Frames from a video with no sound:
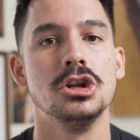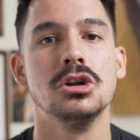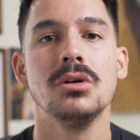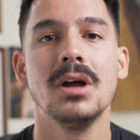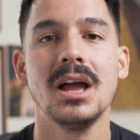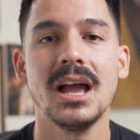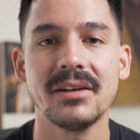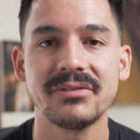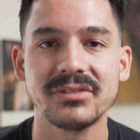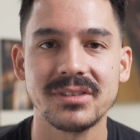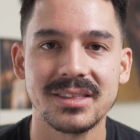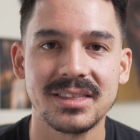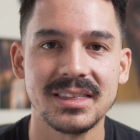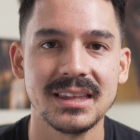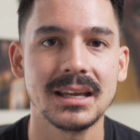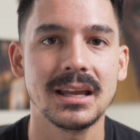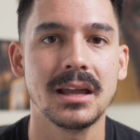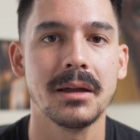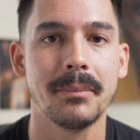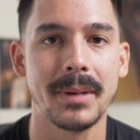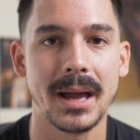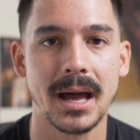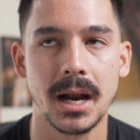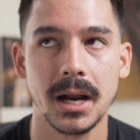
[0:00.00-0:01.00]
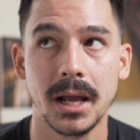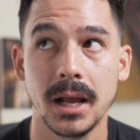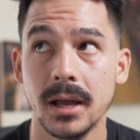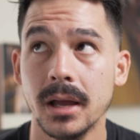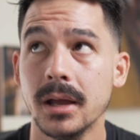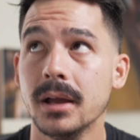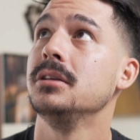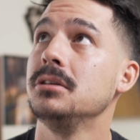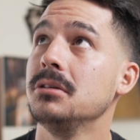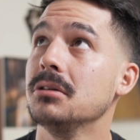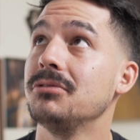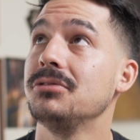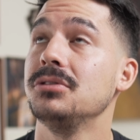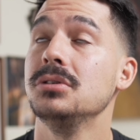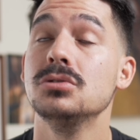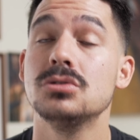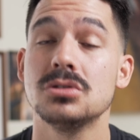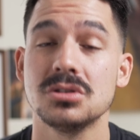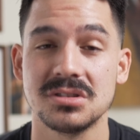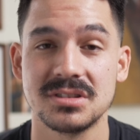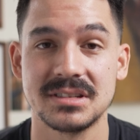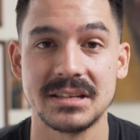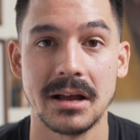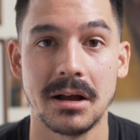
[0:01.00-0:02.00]
You don't have to think about it, and your
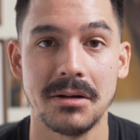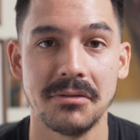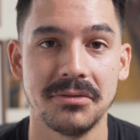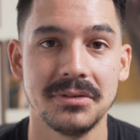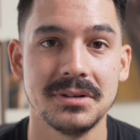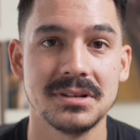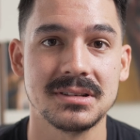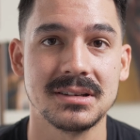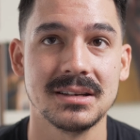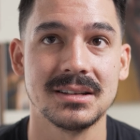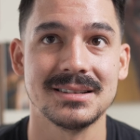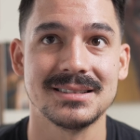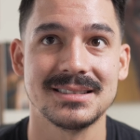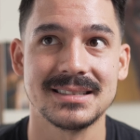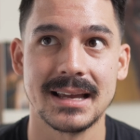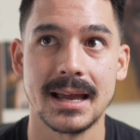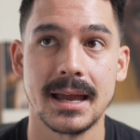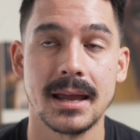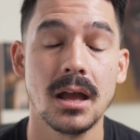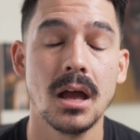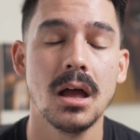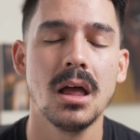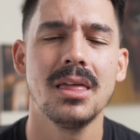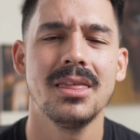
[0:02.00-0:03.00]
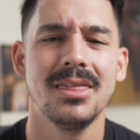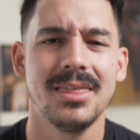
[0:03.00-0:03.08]
future self is gonna say,